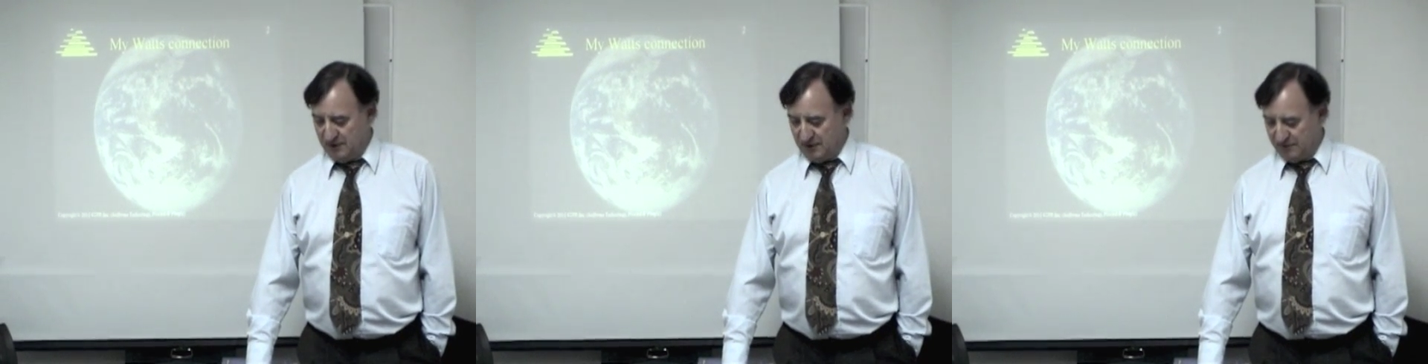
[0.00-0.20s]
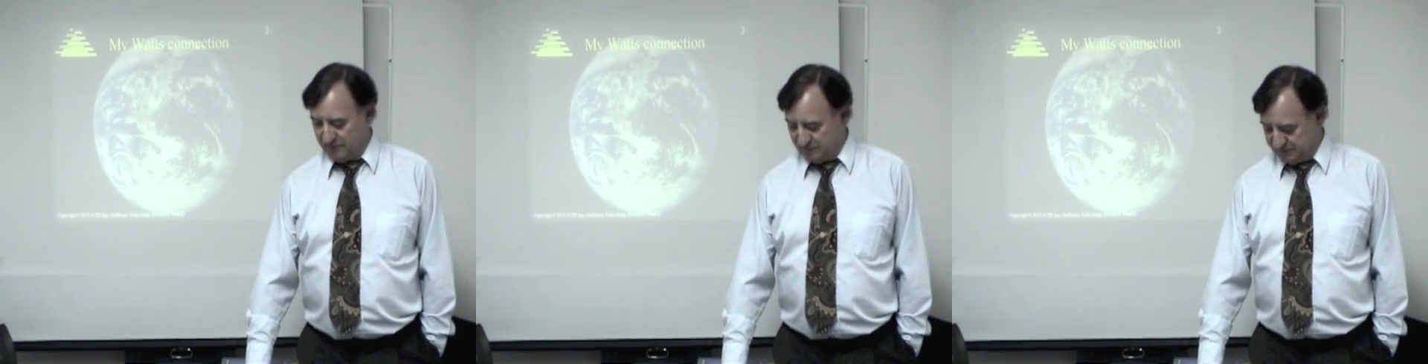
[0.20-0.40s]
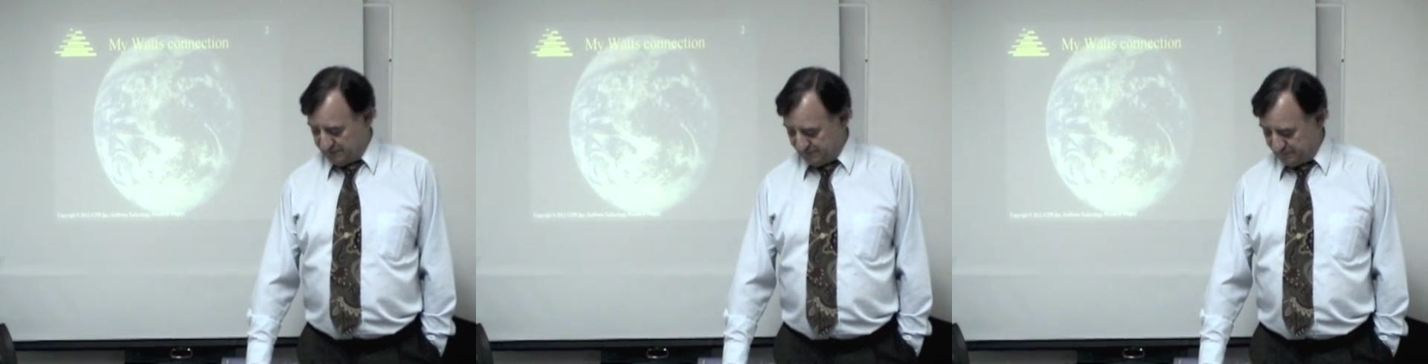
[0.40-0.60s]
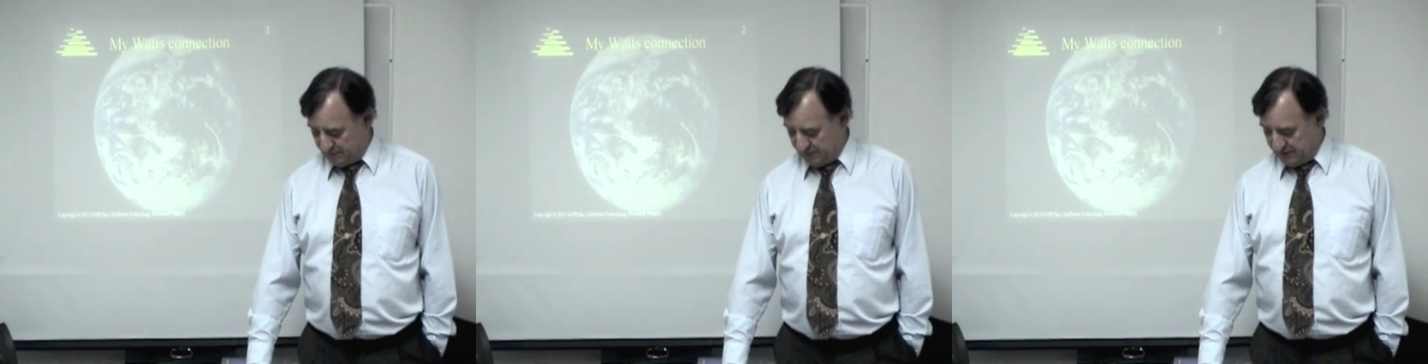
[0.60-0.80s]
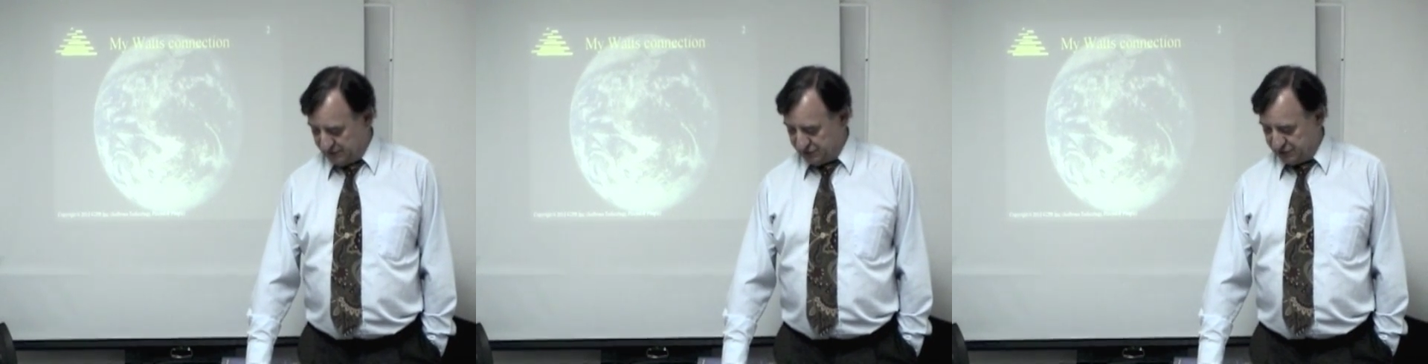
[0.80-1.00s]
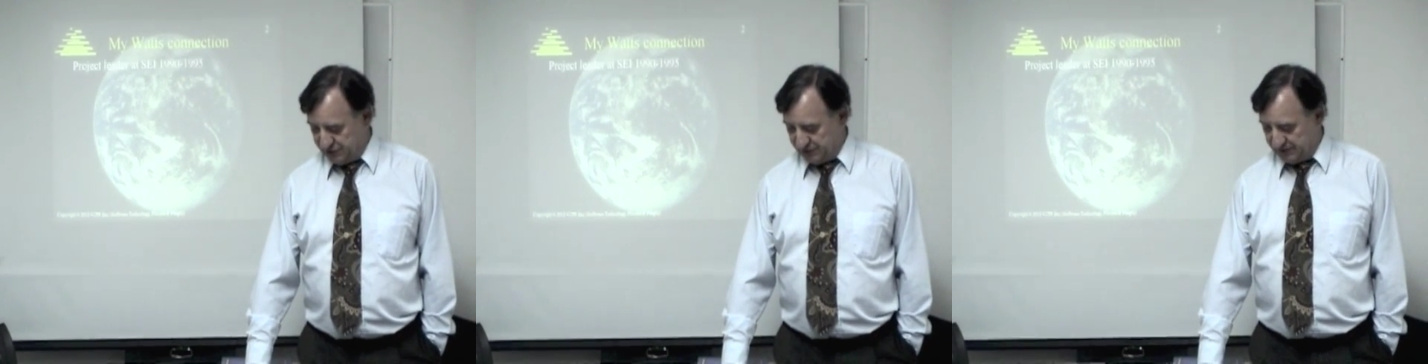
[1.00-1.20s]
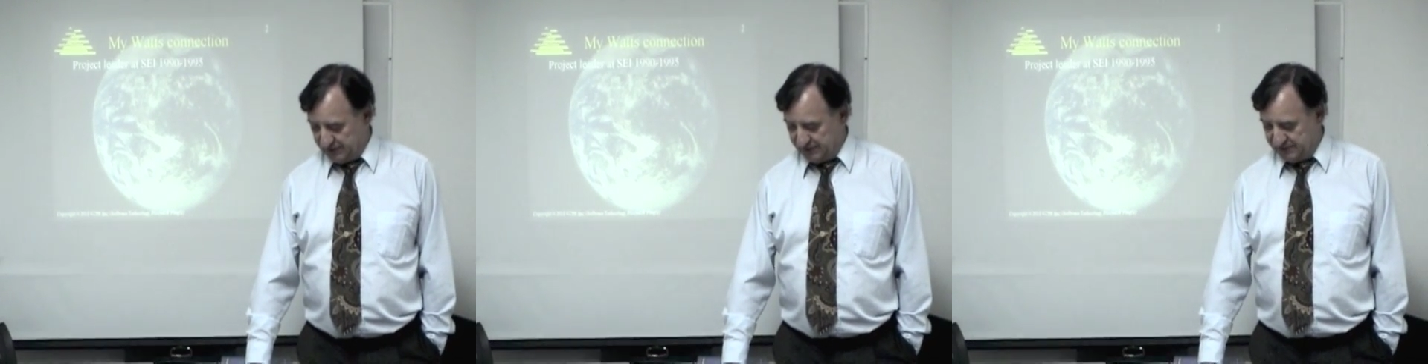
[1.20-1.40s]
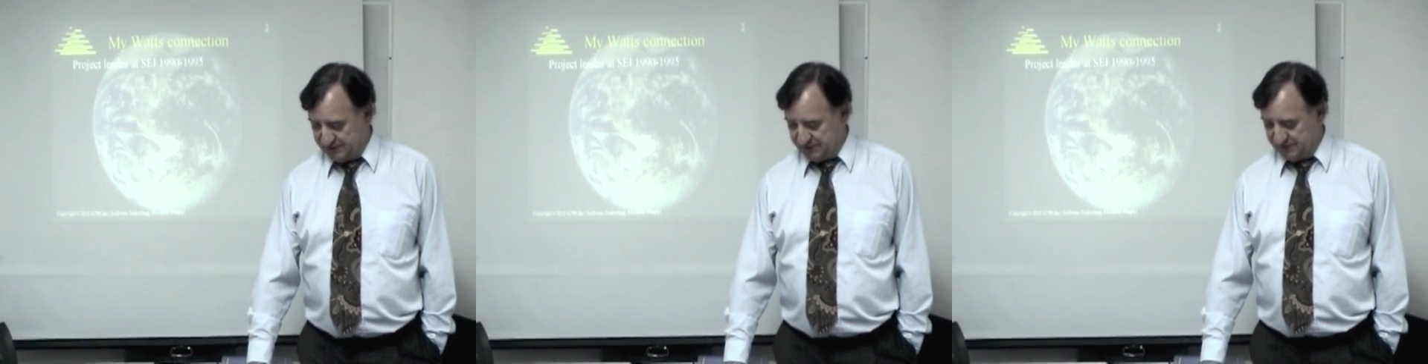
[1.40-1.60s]
at the Software Engineering
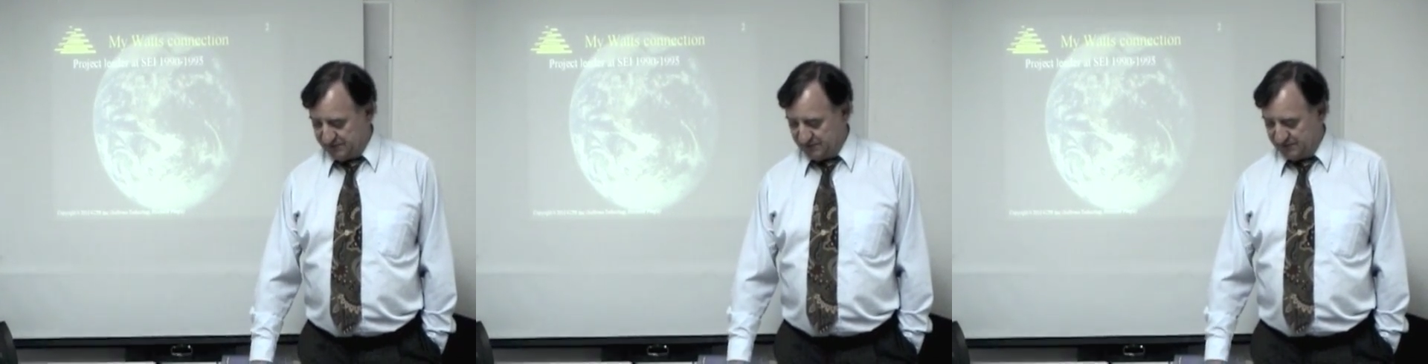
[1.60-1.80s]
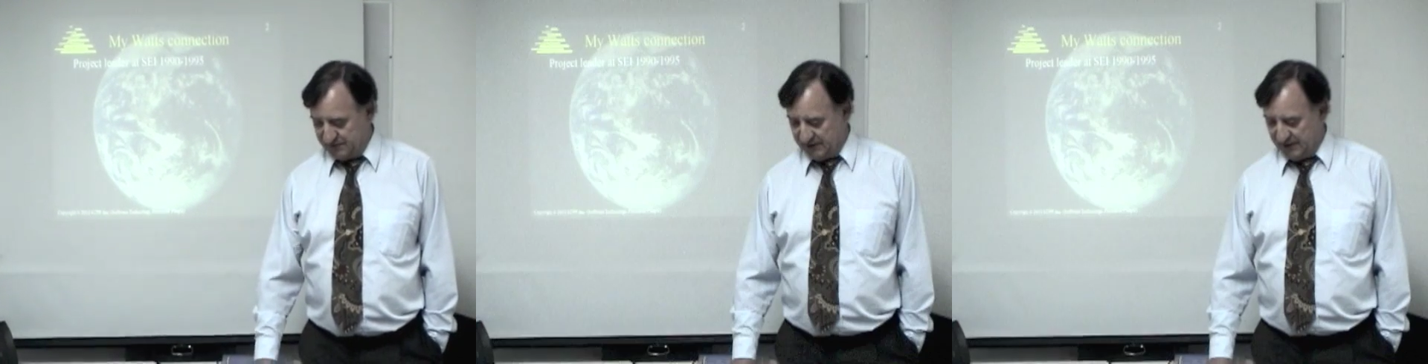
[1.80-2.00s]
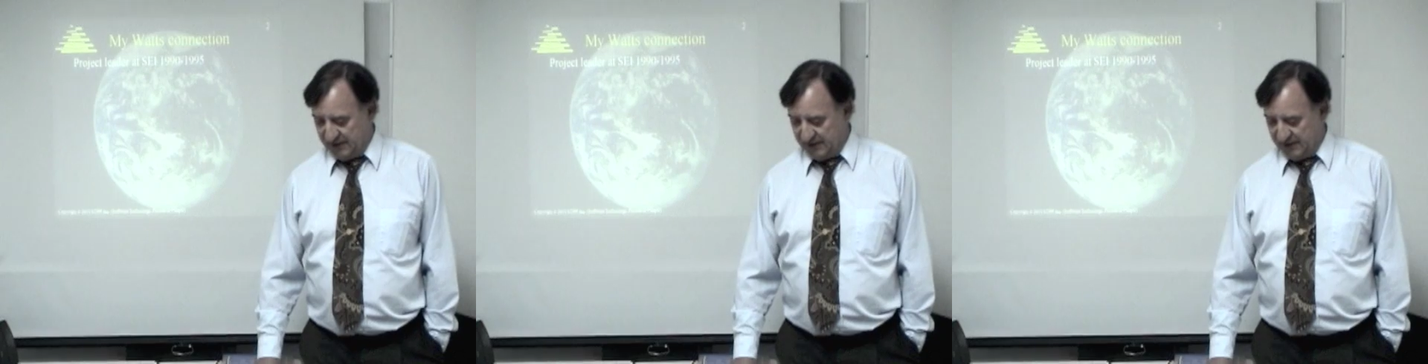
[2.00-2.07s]
Institute.